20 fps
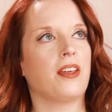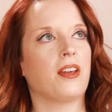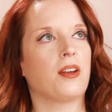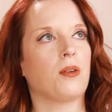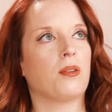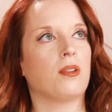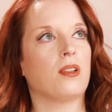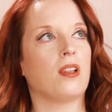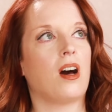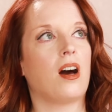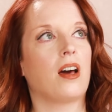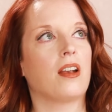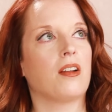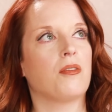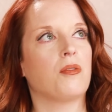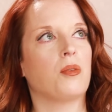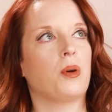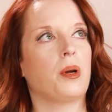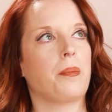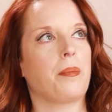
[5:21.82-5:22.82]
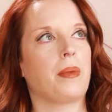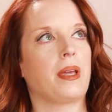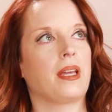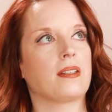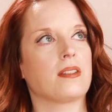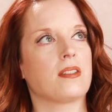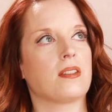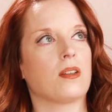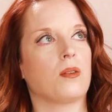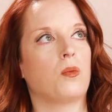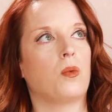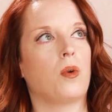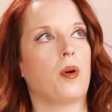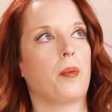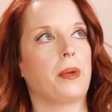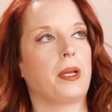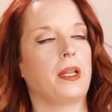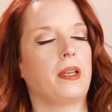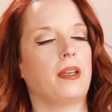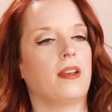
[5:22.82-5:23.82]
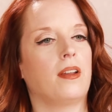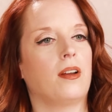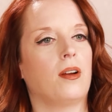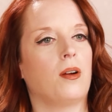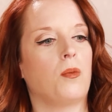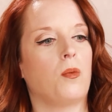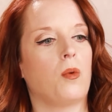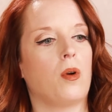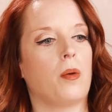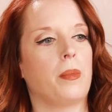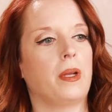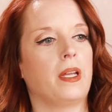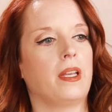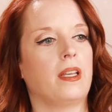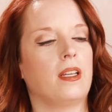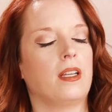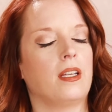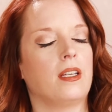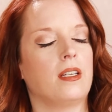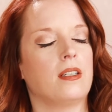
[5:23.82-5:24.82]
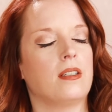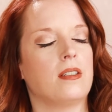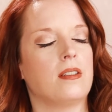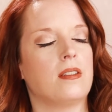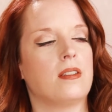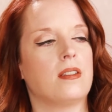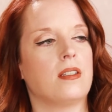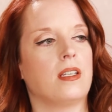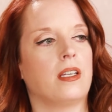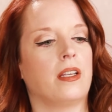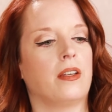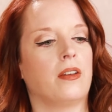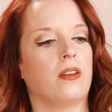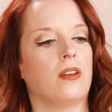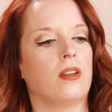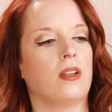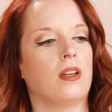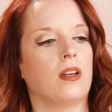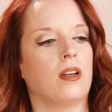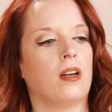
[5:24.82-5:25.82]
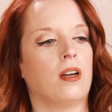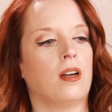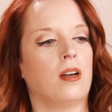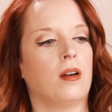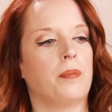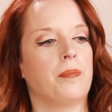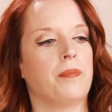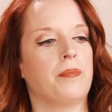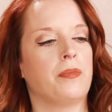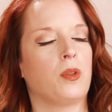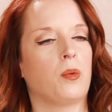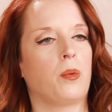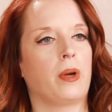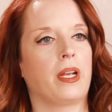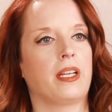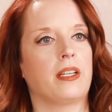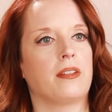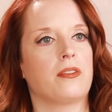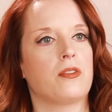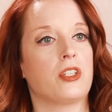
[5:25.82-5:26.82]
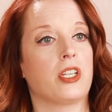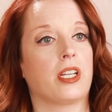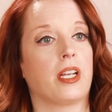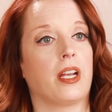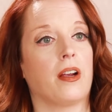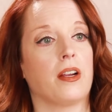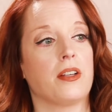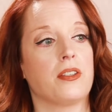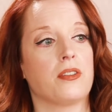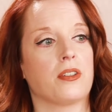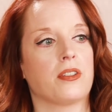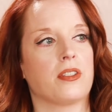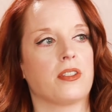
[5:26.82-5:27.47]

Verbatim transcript: think a lot of what makes a woman a woman is in um, the way she carries